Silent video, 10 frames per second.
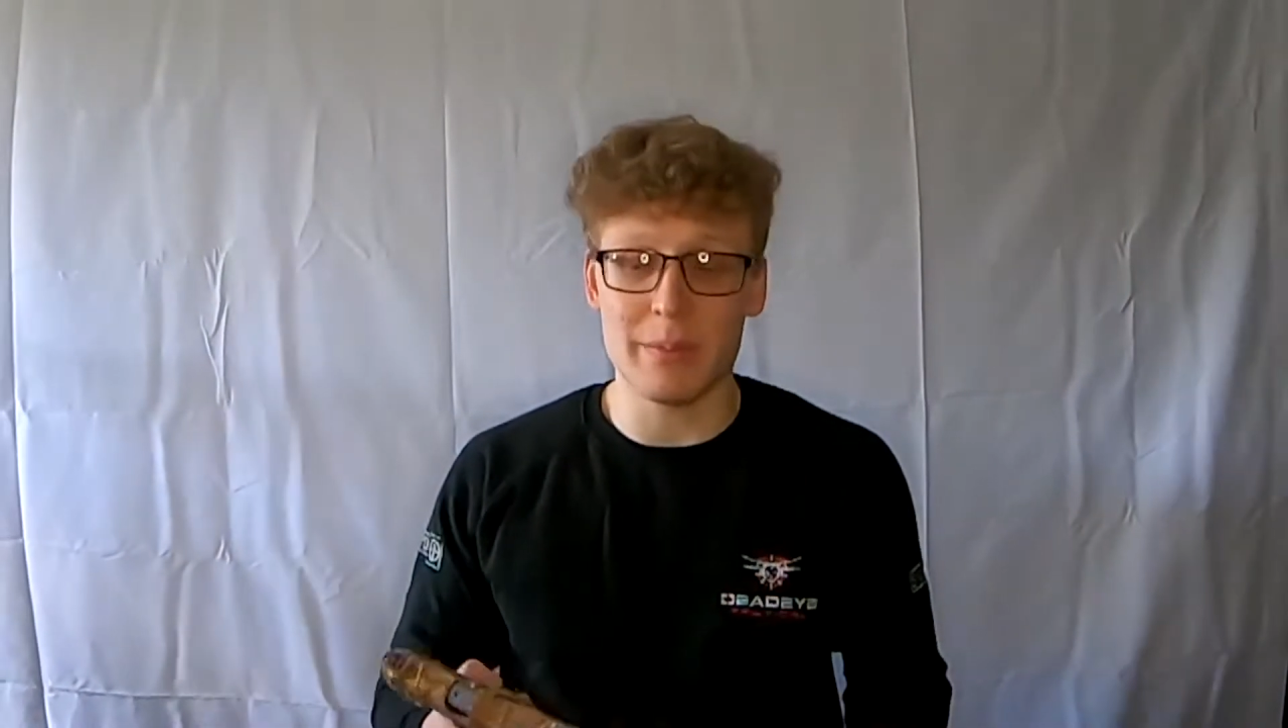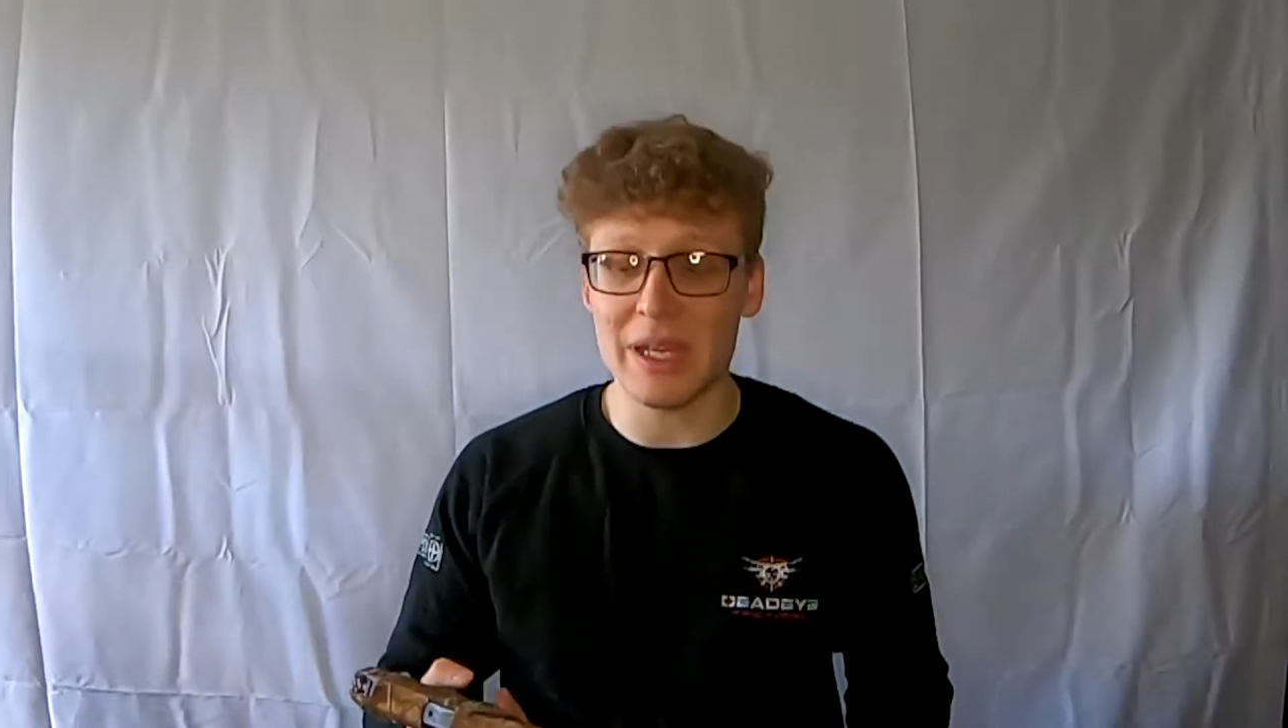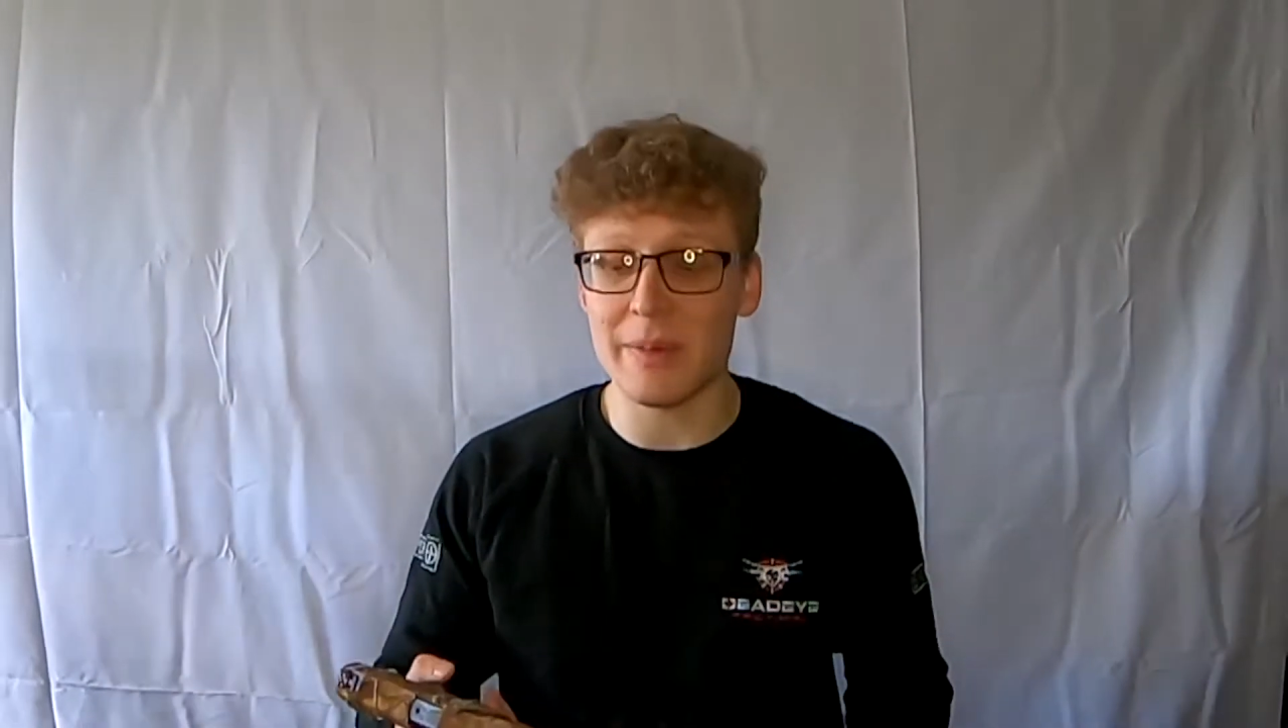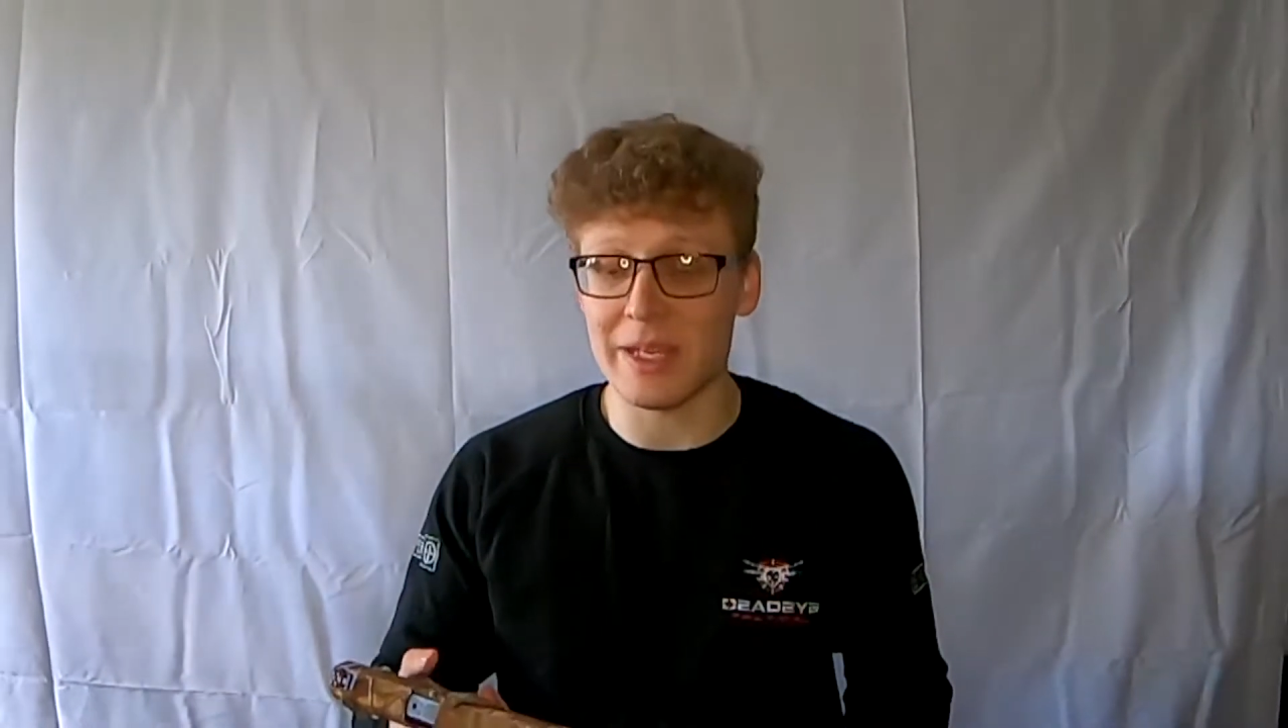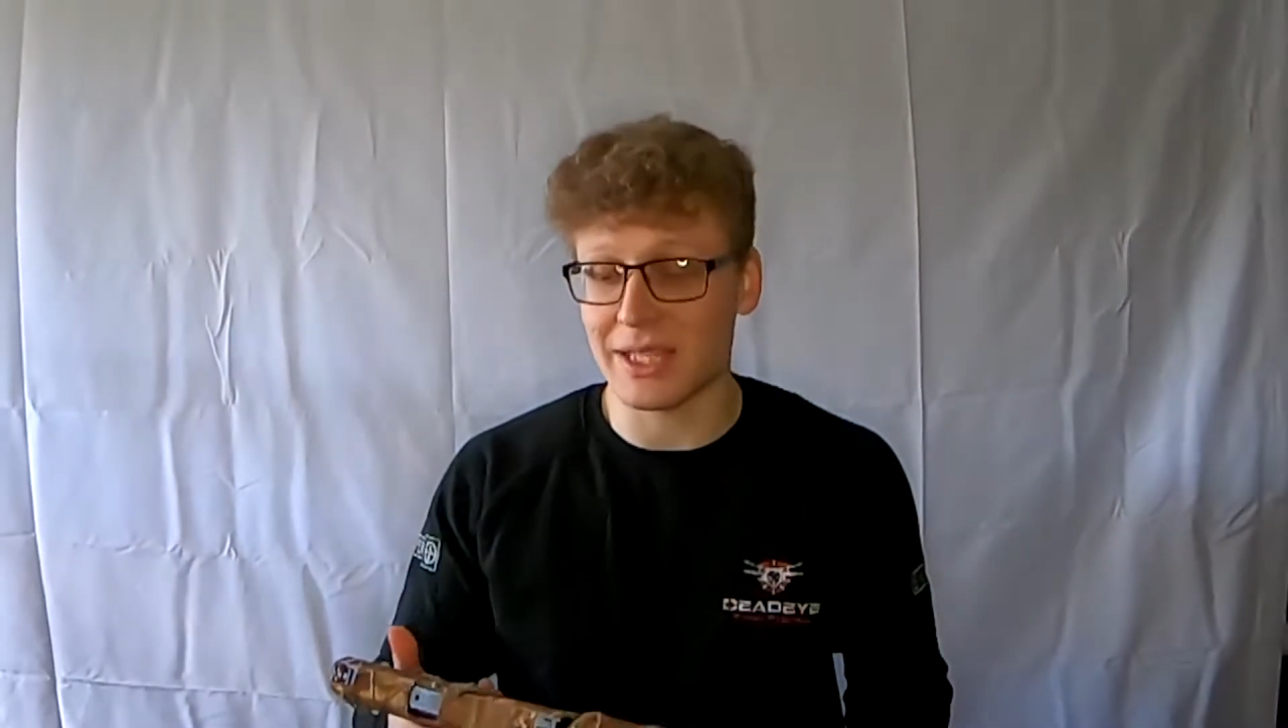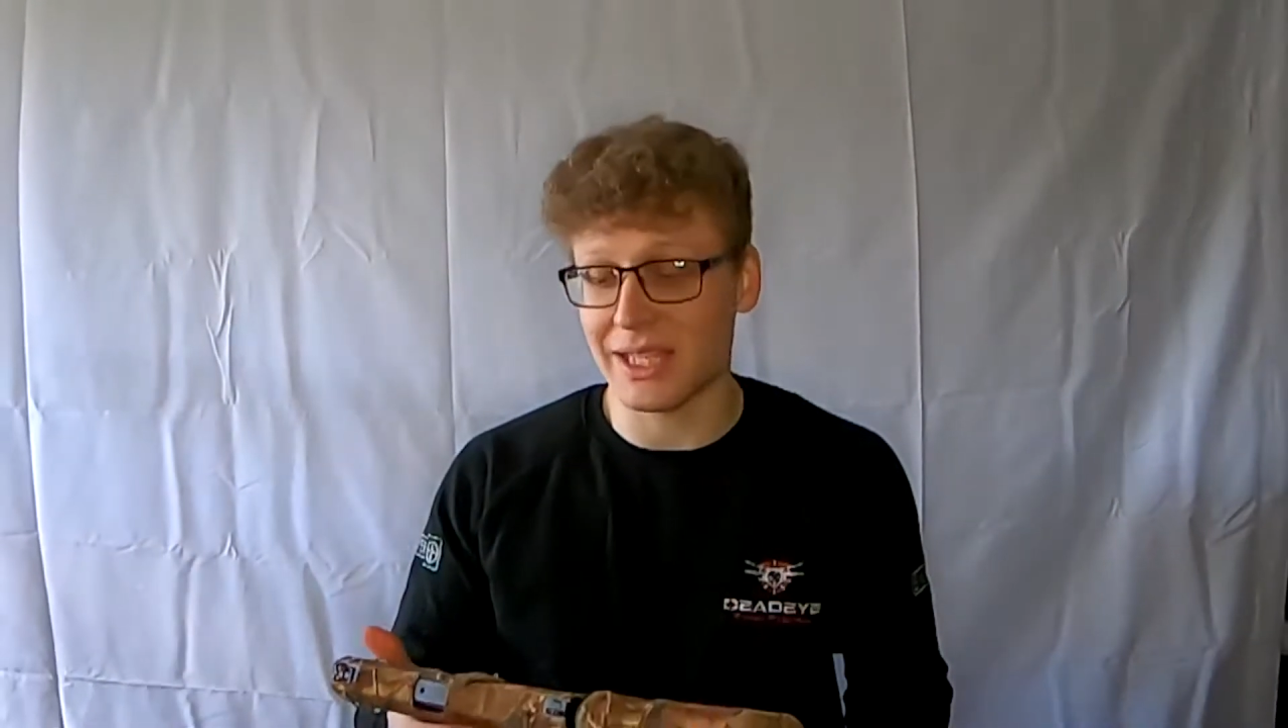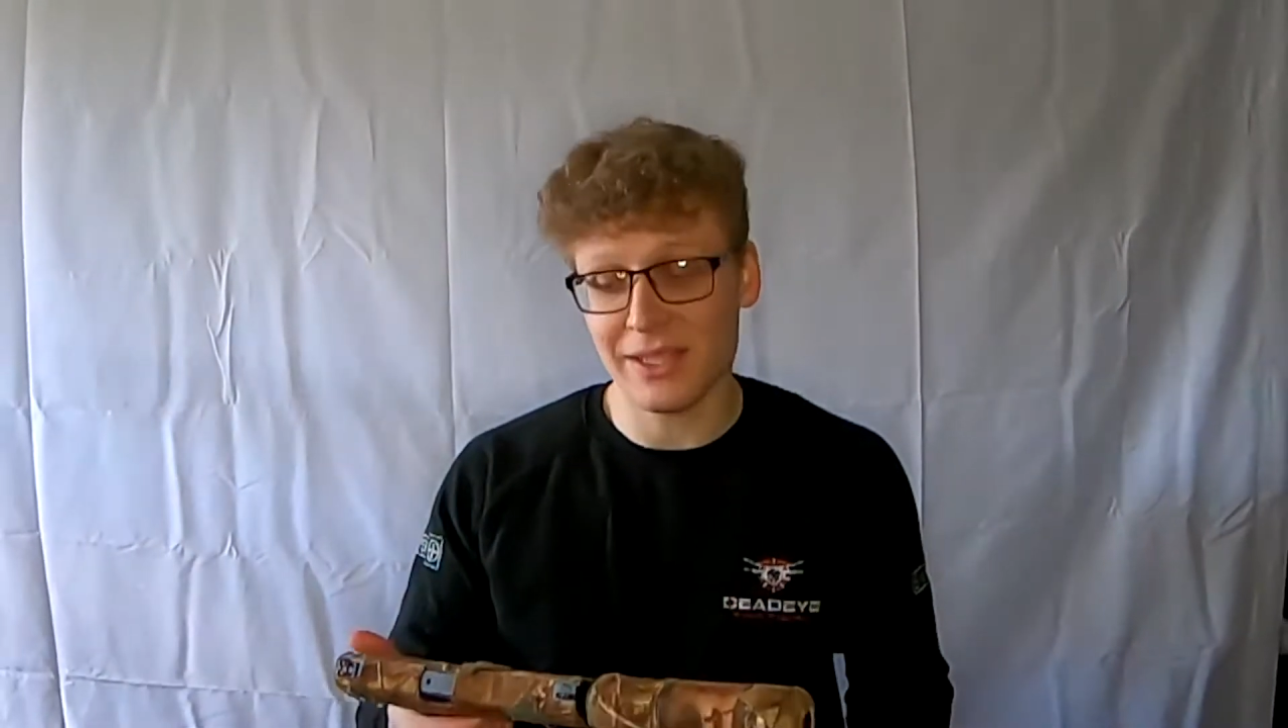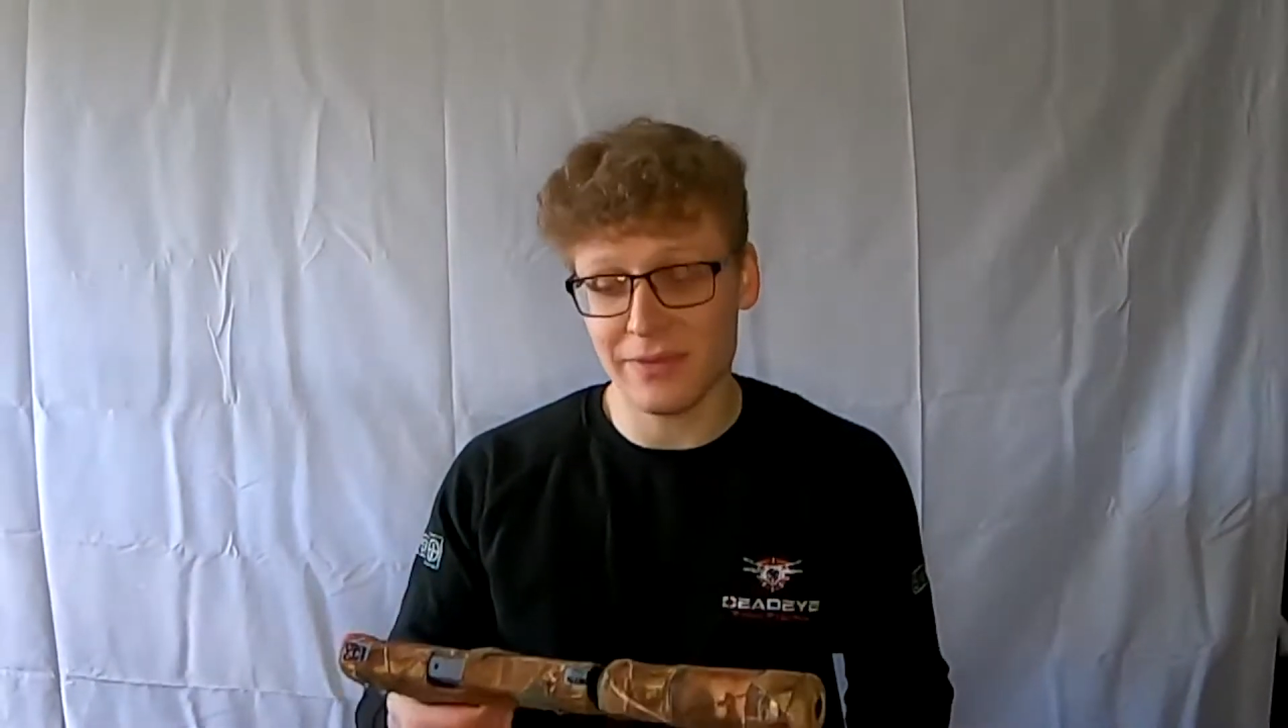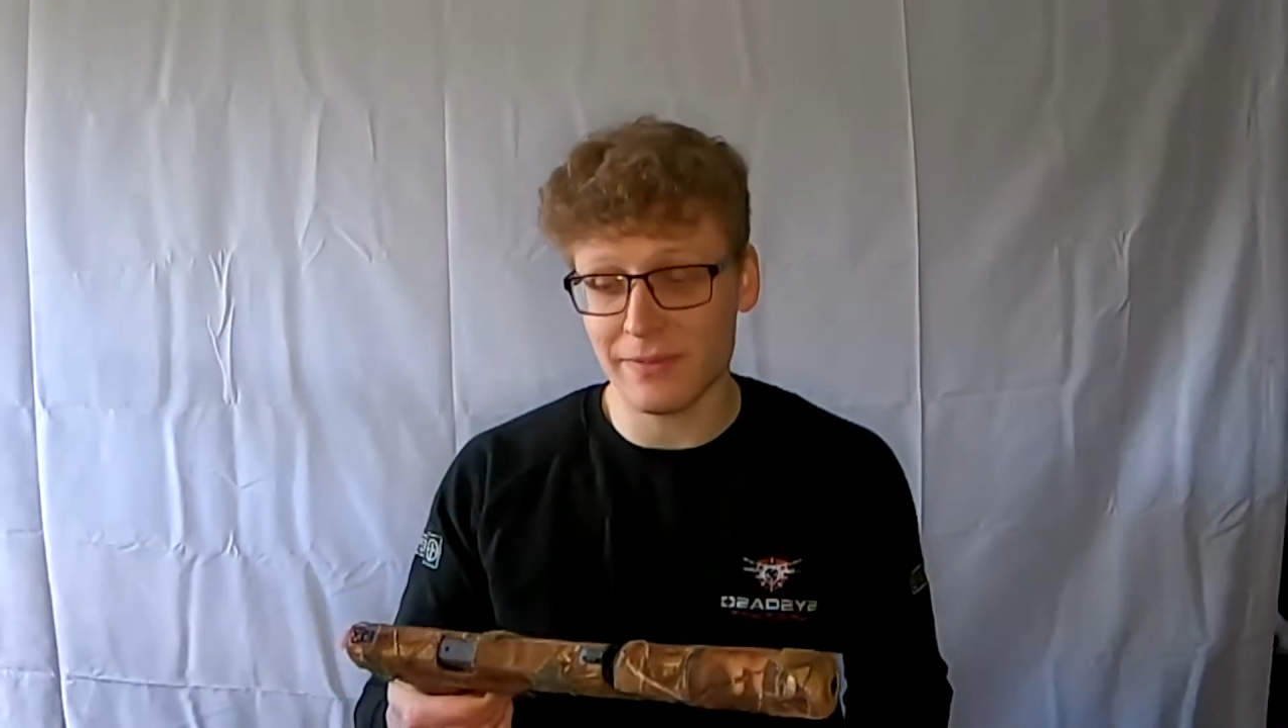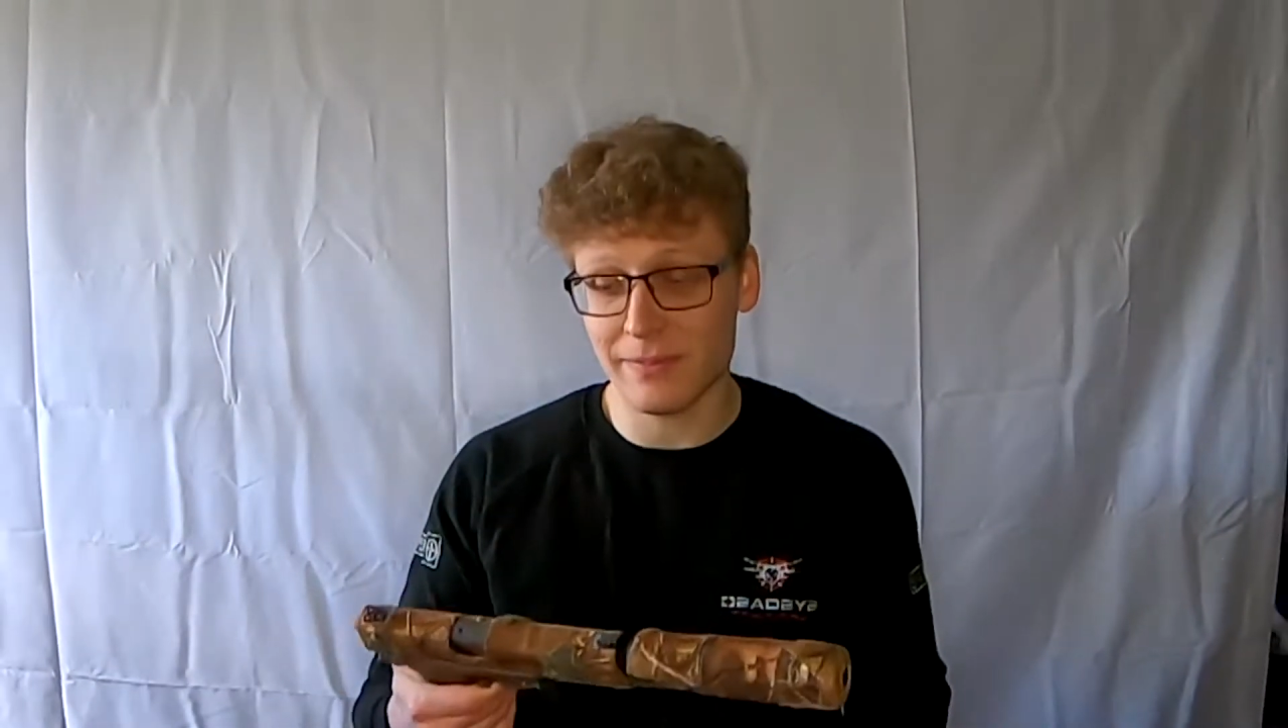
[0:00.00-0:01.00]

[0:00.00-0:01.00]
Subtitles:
BBs, and it's